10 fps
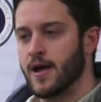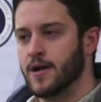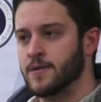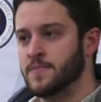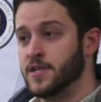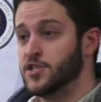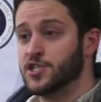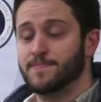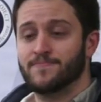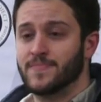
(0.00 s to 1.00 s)
Um, it
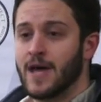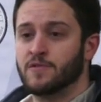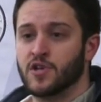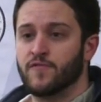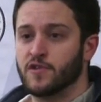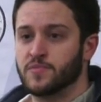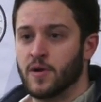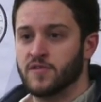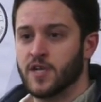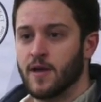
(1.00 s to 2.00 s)
just, that was our first
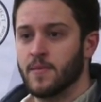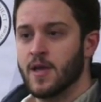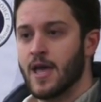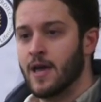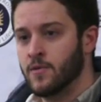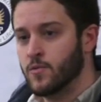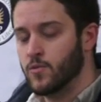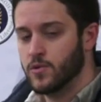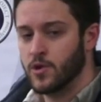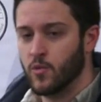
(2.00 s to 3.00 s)
prototype.
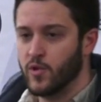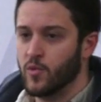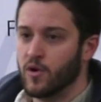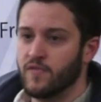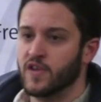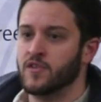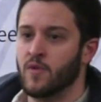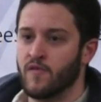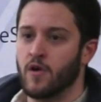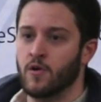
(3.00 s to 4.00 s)
And, you know, we were a
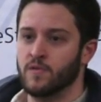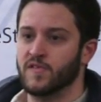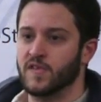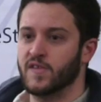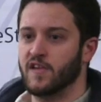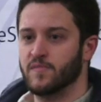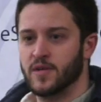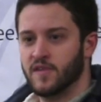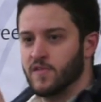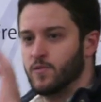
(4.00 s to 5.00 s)
victim of our own success
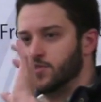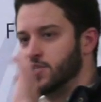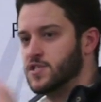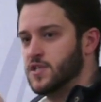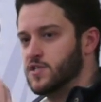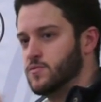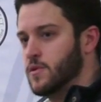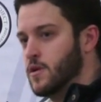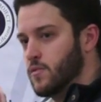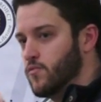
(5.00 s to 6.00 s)
because it was just this
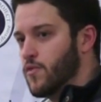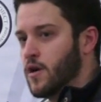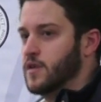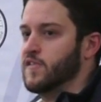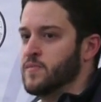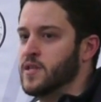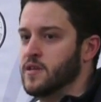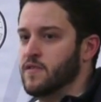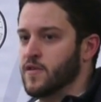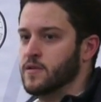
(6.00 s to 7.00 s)
raucous
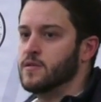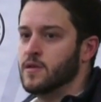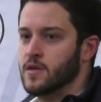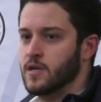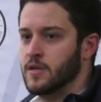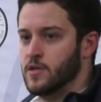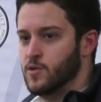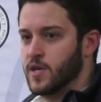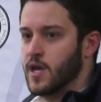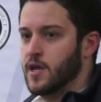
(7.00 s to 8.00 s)
media event in
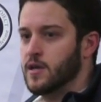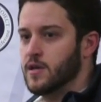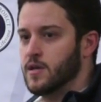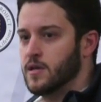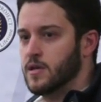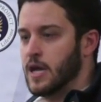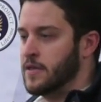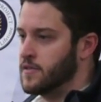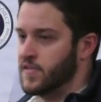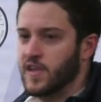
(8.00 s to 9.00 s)
the UK.
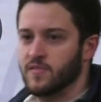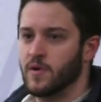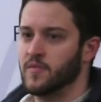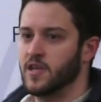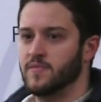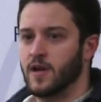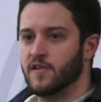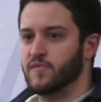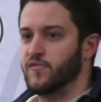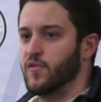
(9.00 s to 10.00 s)
And then the State Department came down
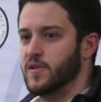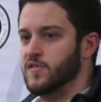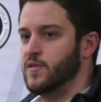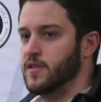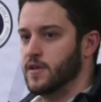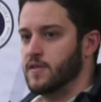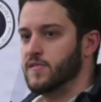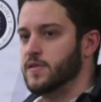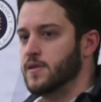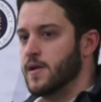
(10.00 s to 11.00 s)
on us before we could do anything else.